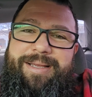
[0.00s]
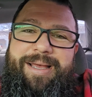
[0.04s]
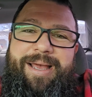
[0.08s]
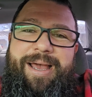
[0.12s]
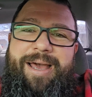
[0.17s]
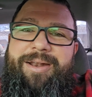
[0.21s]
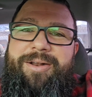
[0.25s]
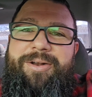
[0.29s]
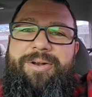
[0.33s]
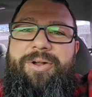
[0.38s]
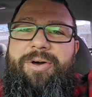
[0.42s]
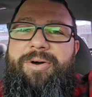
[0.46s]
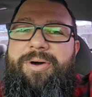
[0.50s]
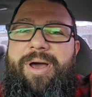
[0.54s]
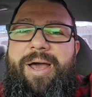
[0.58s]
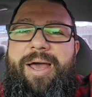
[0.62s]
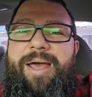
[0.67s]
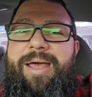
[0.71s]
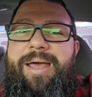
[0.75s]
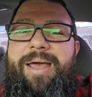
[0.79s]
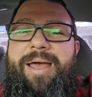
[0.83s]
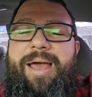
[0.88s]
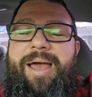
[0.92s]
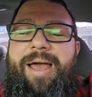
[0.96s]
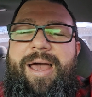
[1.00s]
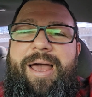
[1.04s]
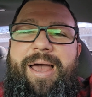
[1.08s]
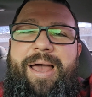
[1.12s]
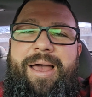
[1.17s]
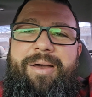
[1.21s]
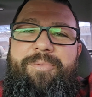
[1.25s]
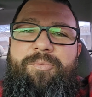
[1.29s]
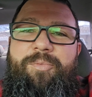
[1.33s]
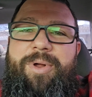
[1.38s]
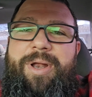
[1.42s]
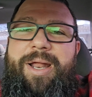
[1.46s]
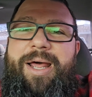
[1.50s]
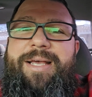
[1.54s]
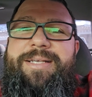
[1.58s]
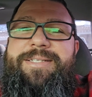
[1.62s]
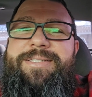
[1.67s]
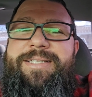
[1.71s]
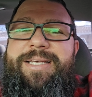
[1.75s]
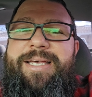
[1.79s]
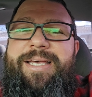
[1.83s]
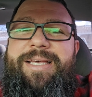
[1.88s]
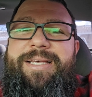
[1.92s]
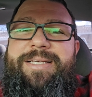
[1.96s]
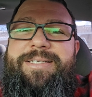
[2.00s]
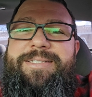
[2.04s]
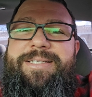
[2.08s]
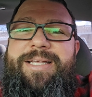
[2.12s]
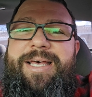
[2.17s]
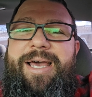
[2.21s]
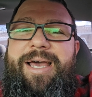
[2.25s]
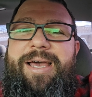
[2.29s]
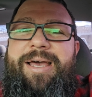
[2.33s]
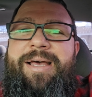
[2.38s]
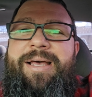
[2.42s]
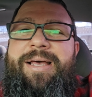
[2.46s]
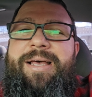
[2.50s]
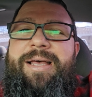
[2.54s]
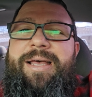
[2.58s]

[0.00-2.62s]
I don't know. What I see is that